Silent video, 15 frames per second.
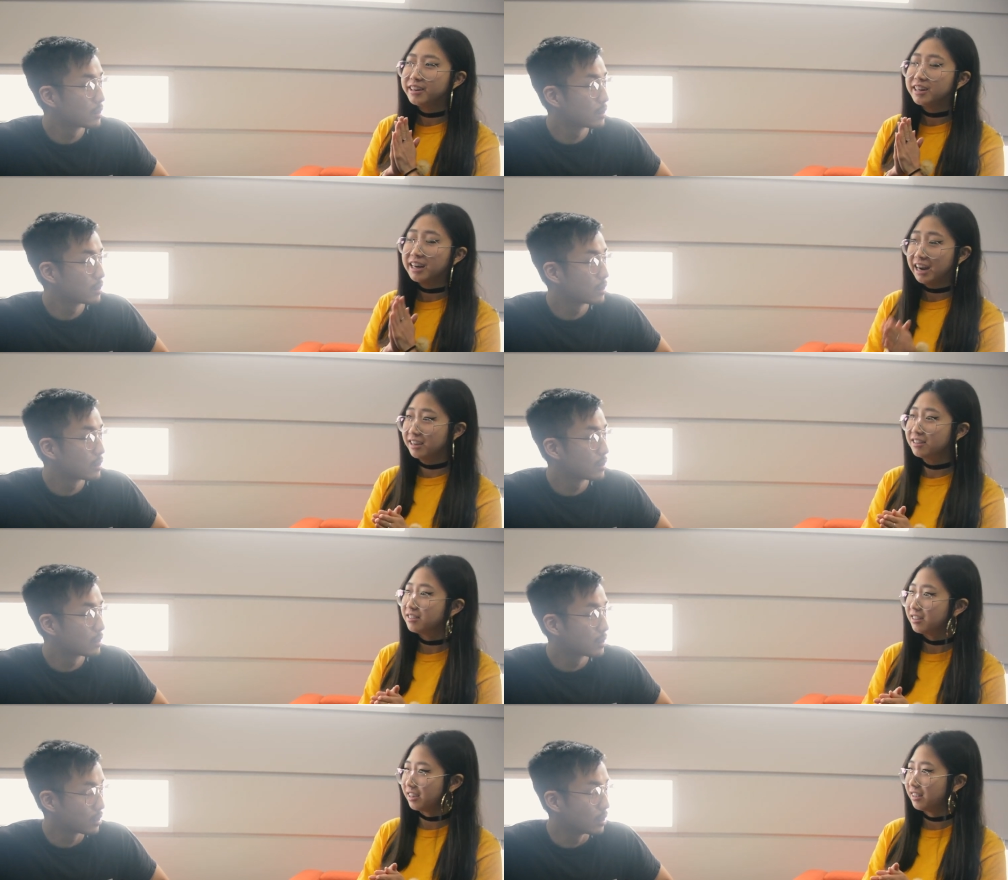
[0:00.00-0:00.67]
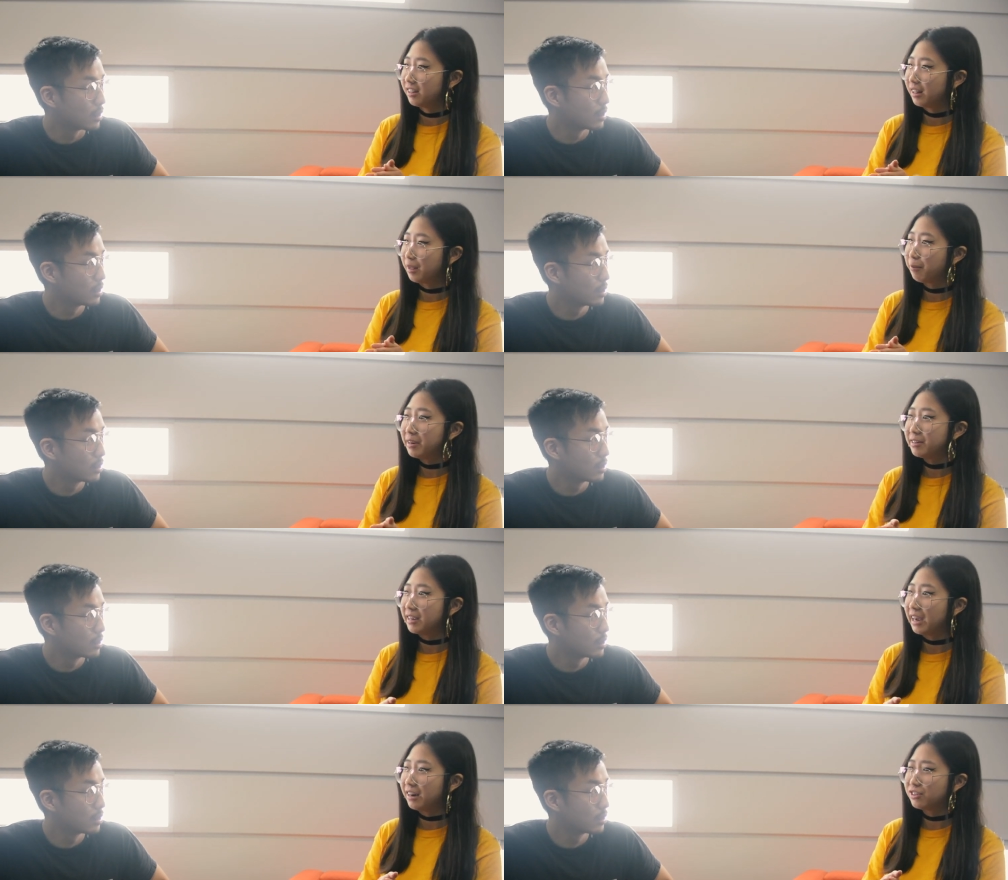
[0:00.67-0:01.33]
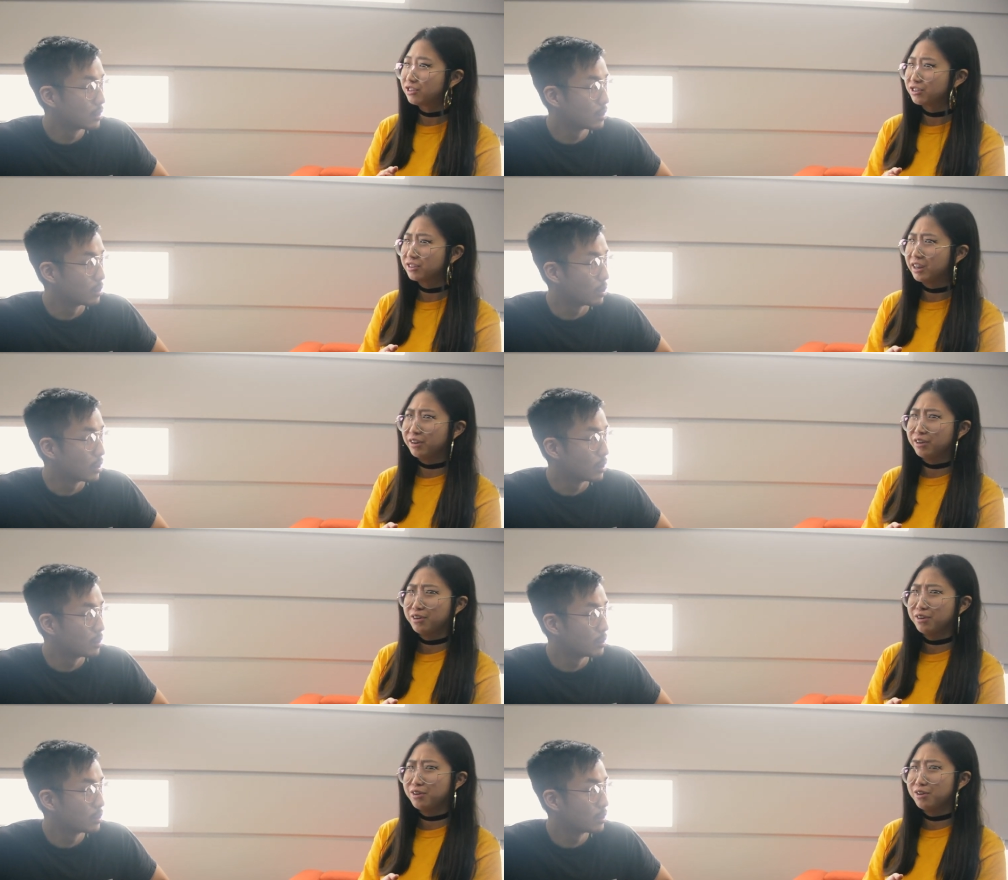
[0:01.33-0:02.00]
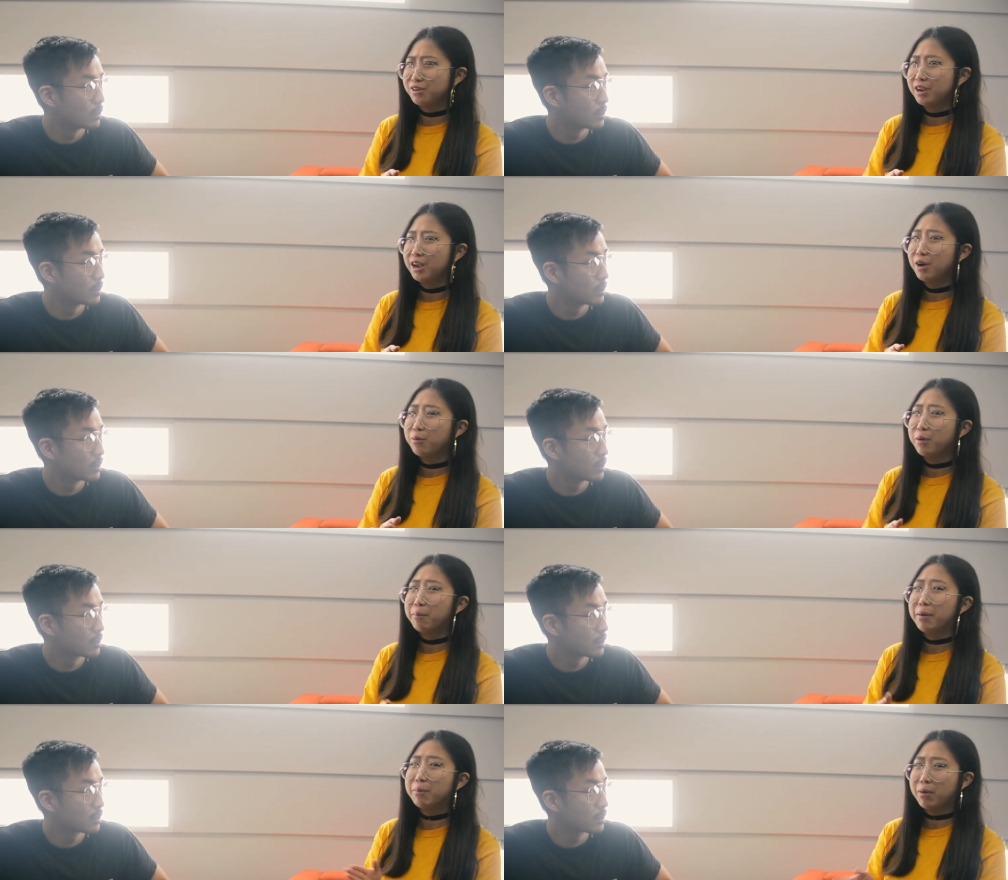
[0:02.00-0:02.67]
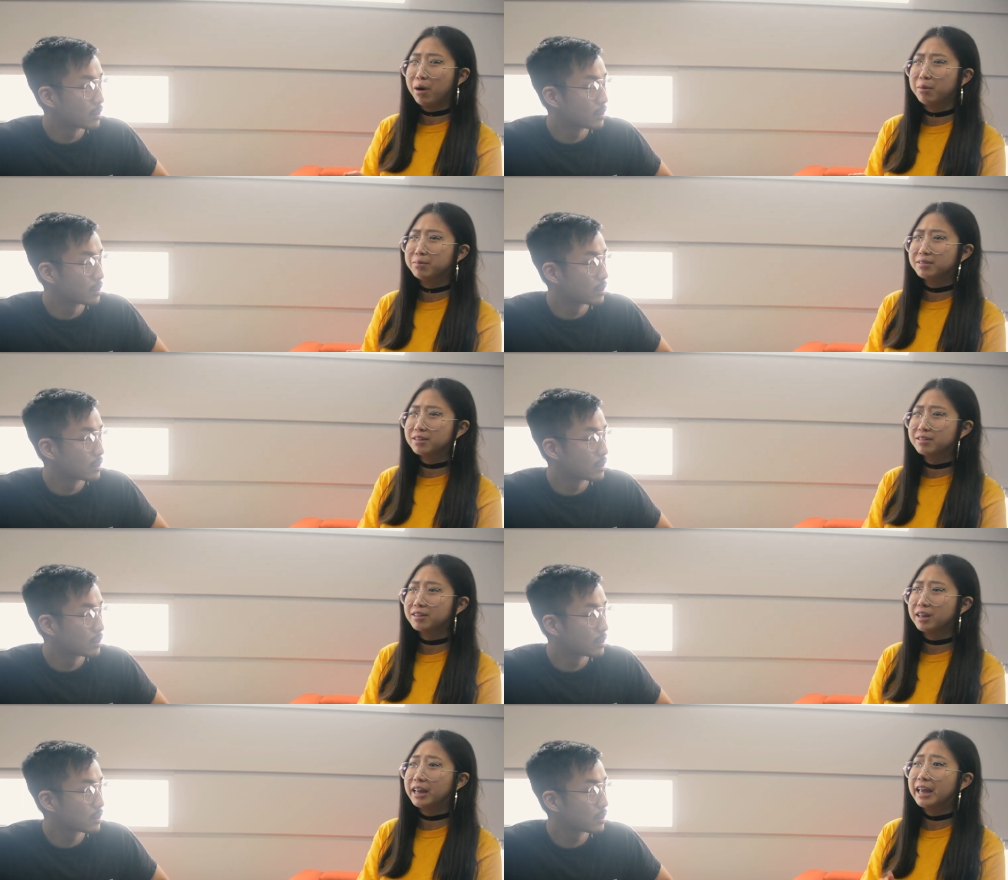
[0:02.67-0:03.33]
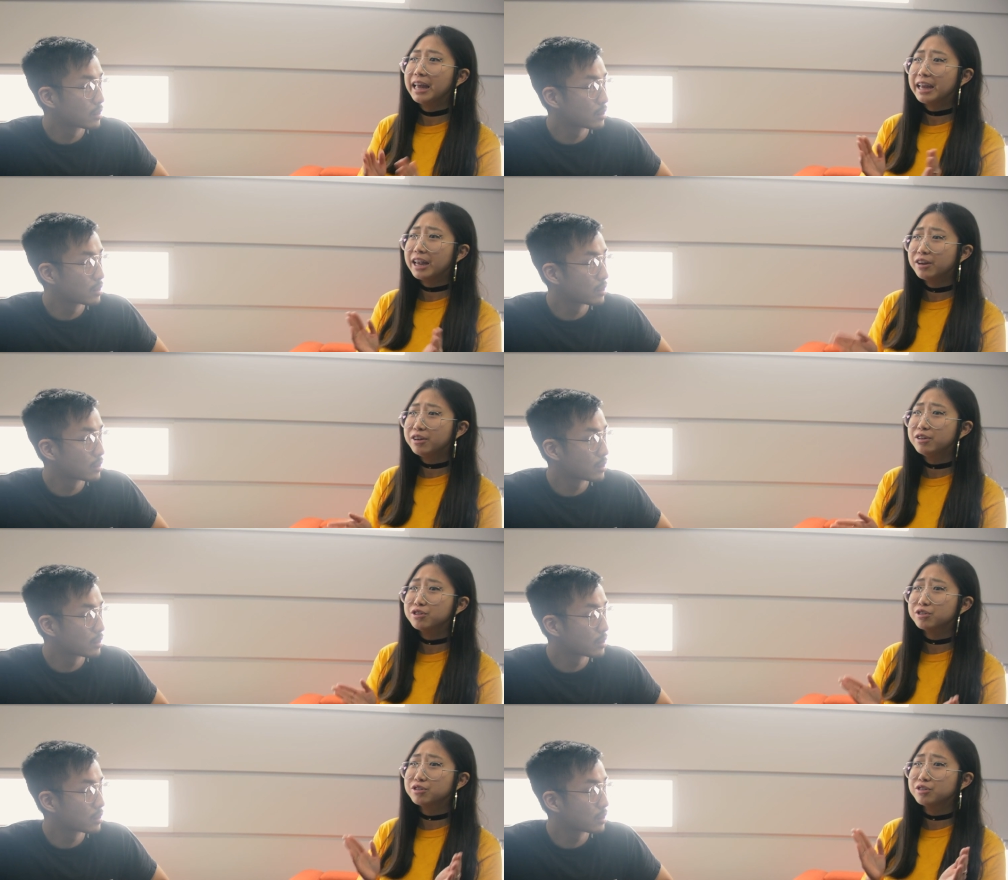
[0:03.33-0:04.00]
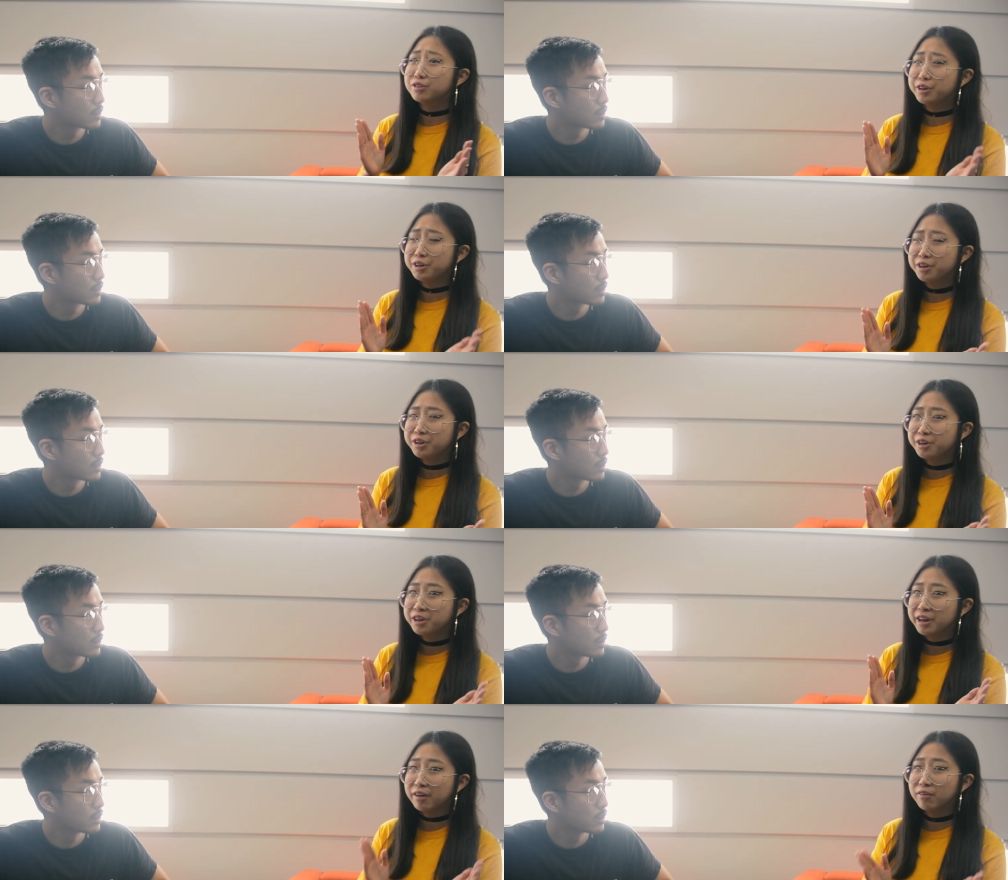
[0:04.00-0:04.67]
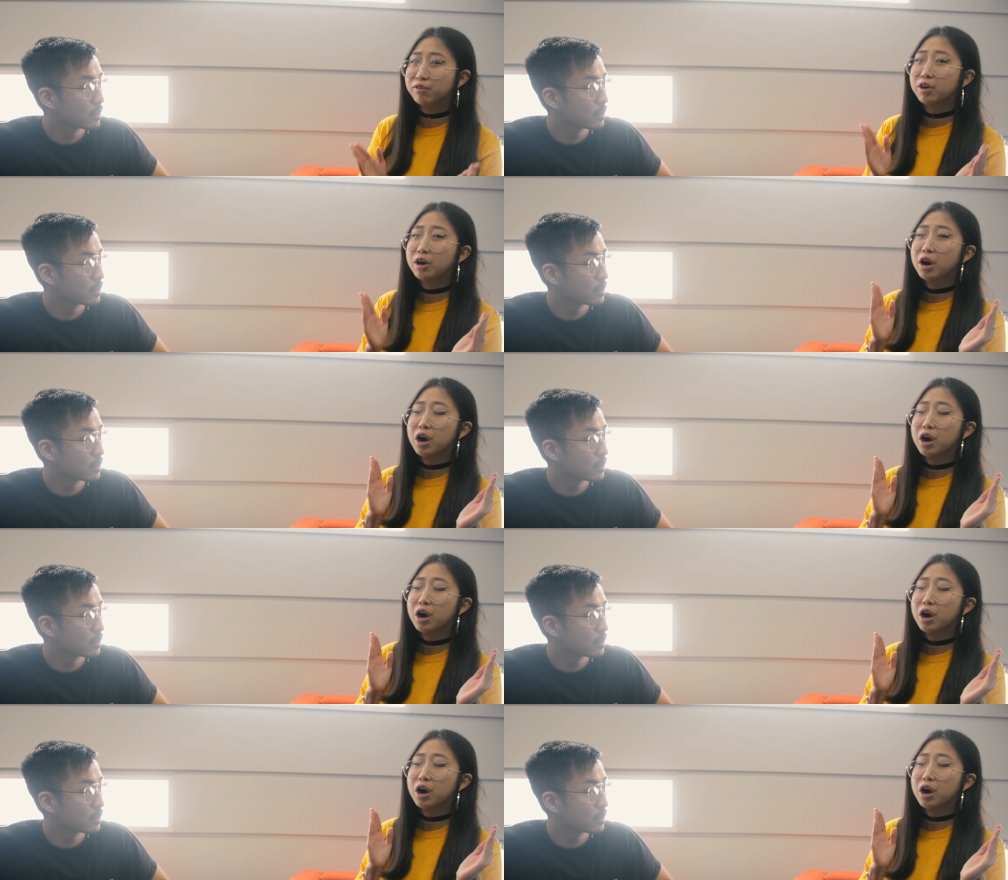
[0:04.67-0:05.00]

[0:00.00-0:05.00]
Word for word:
Speaker 1: denies it. Like my dad is just like when my mom says like, can you just give